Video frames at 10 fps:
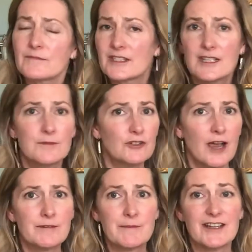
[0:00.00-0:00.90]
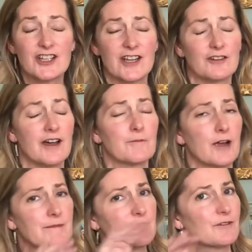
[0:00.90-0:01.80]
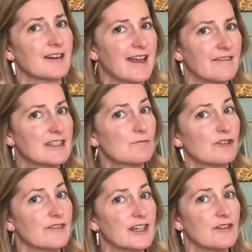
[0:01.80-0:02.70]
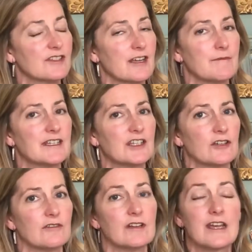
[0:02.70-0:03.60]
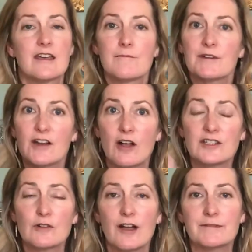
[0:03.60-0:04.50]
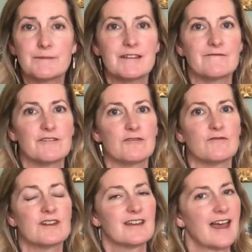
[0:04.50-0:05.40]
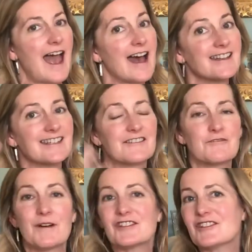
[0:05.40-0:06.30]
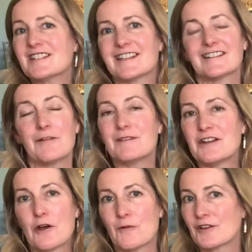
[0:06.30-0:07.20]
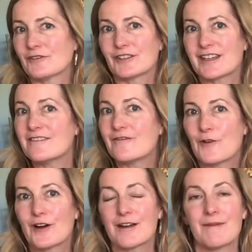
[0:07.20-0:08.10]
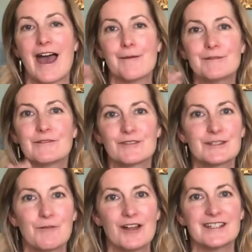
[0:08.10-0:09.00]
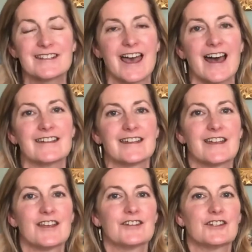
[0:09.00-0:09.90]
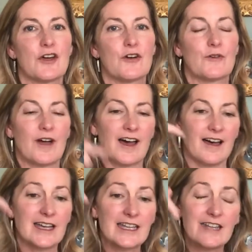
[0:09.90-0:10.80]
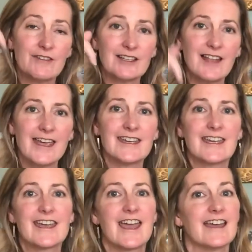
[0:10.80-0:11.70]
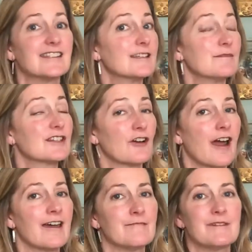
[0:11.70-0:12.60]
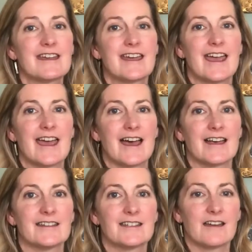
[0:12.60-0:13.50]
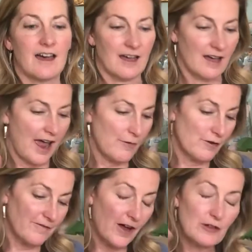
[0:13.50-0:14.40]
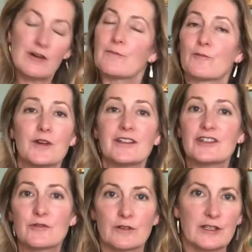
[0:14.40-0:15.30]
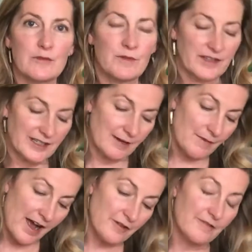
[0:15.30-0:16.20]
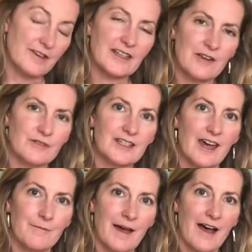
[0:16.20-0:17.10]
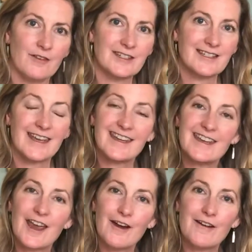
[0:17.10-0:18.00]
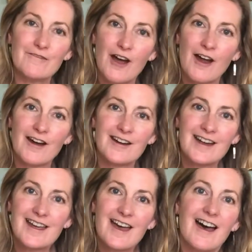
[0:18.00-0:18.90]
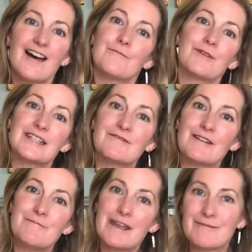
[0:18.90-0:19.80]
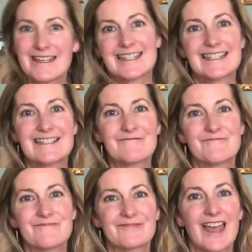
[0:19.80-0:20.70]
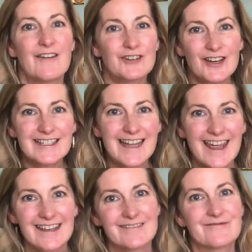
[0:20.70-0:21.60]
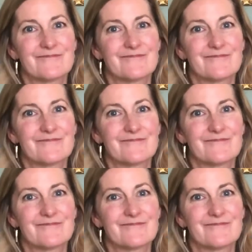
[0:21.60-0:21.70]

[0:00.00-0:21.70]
Subscribe to my channel. I promise we're going to have some more videos coming soon, but it also helps me if you ask questions and let me know what you're looking for. I'm happy to respond to that. So give it a like and subscribe, and I will follow up really shortly with some other videos about taking care of our breastfed babies. Have a great day.